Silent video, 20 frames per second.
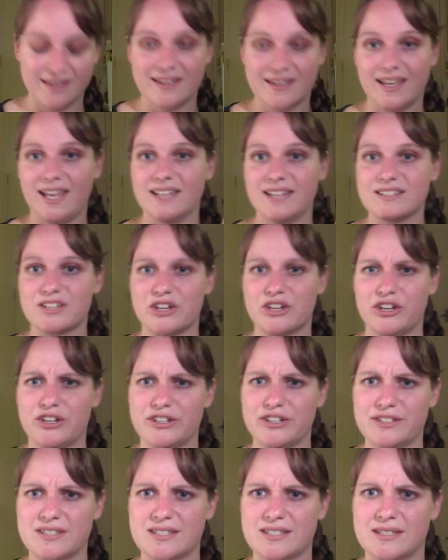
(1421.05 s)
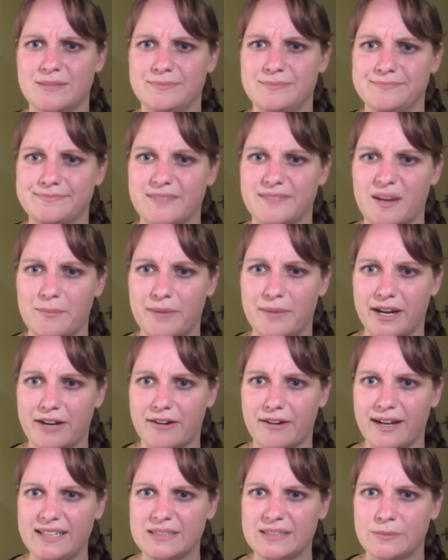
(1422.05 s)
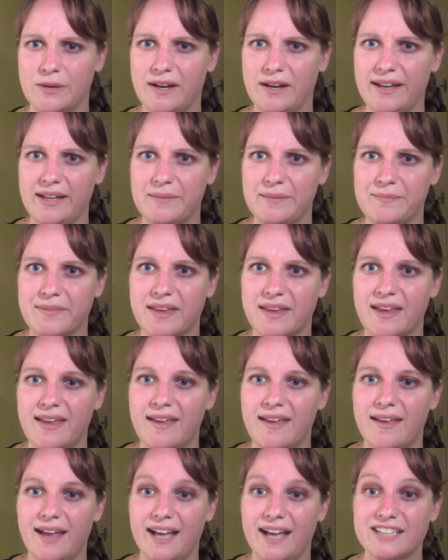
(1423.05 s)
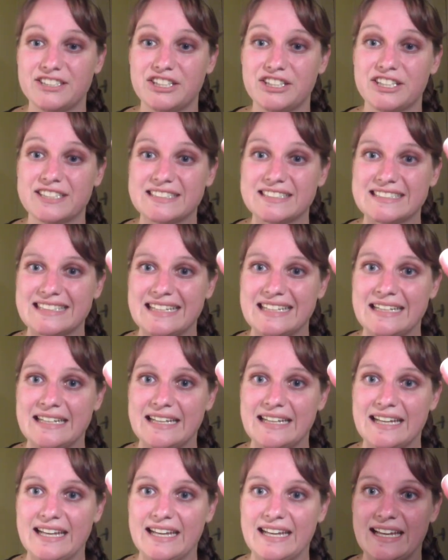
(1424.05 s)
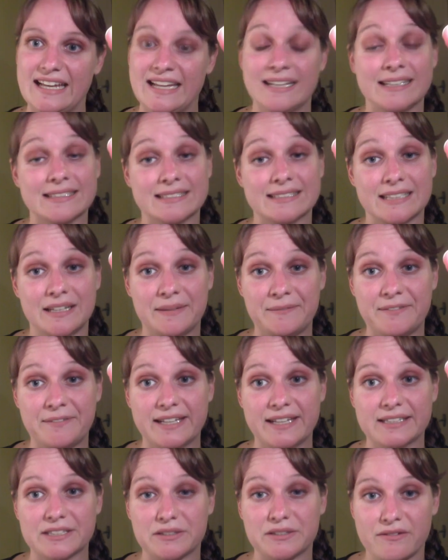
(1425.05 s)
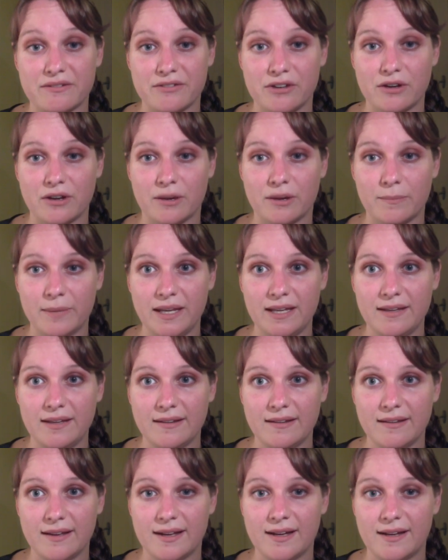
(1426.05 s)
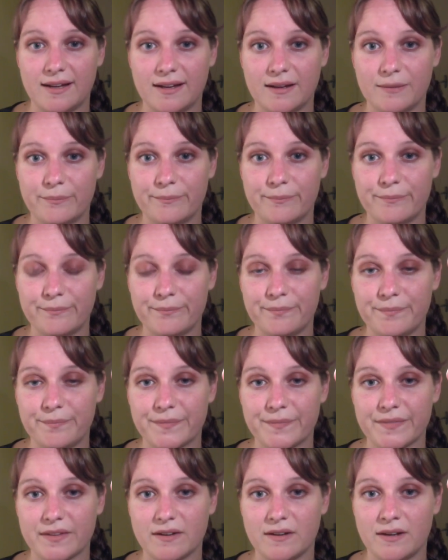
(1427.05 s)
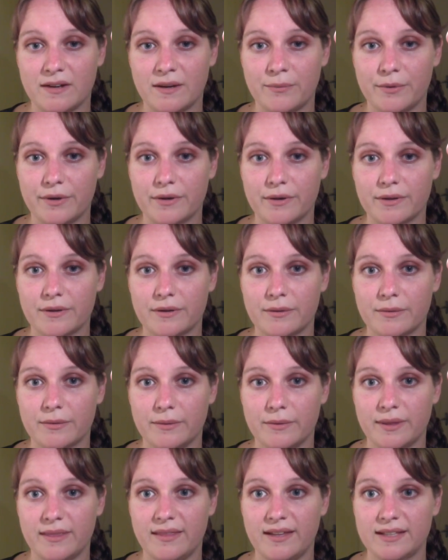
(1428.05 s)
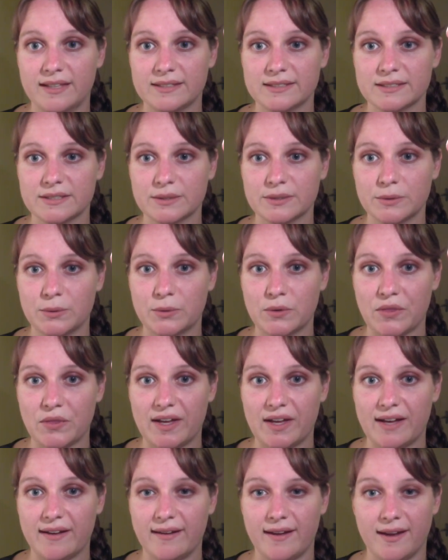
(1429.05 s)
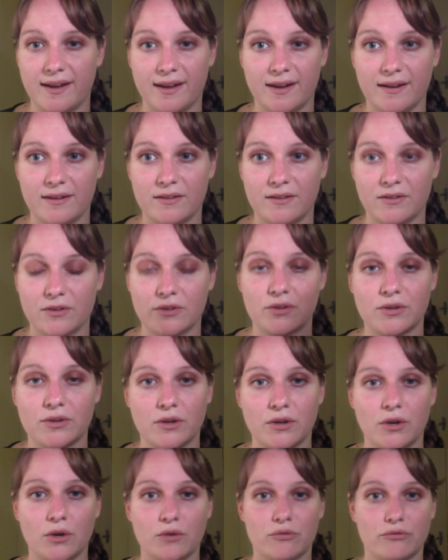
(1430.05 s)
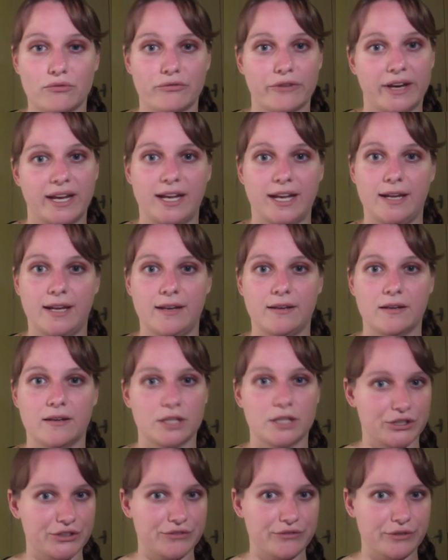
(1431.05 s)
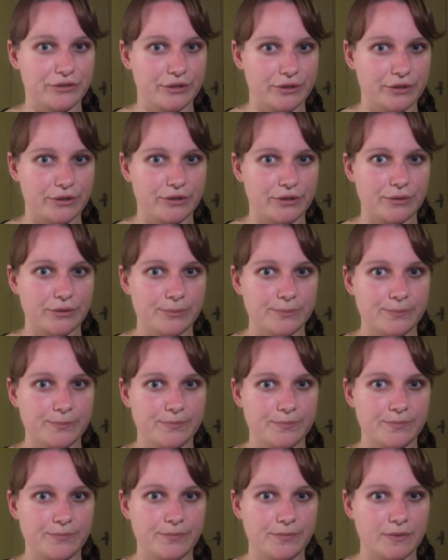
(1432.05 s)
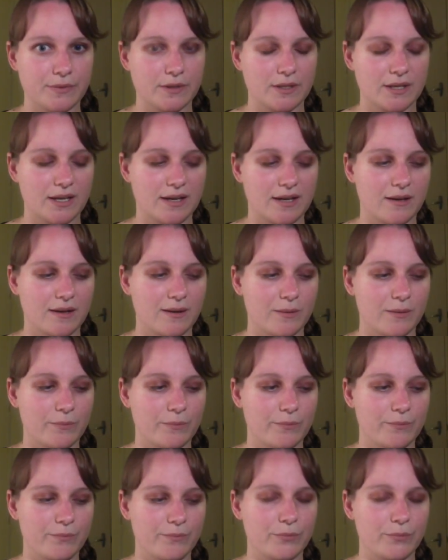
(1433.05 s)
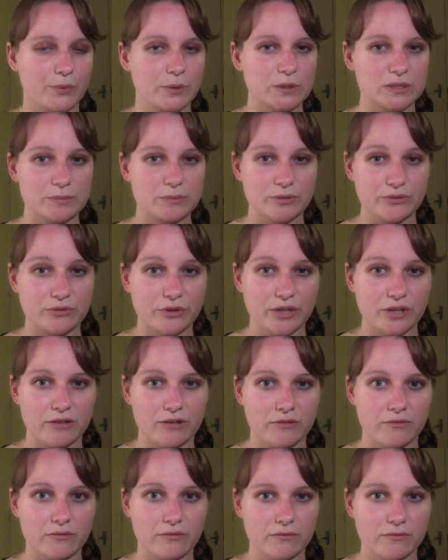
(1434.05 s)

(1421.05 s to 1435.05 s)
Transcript: it's Cursed by Grace White. As you can see, it is an advanced review copy. I work with this author and read a lot of her books before they're